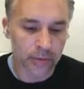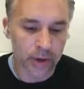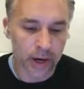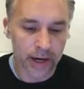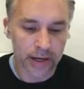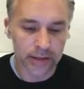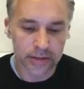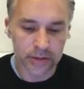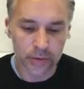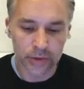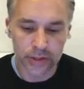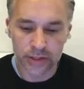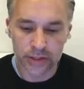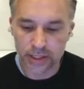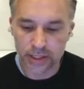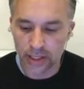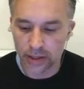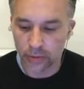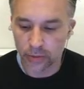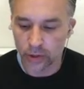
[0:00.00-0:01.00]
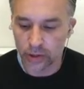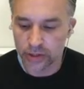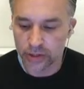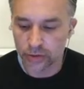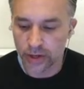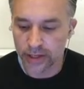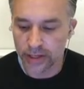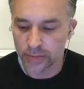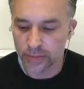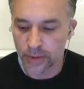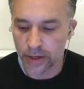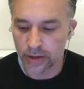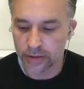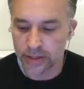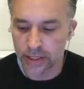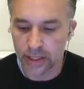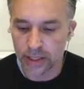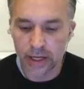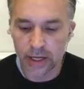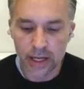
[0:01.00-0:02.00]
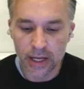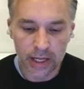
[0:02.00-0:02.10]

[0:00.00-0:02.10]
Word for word: right? So we again wants transparency.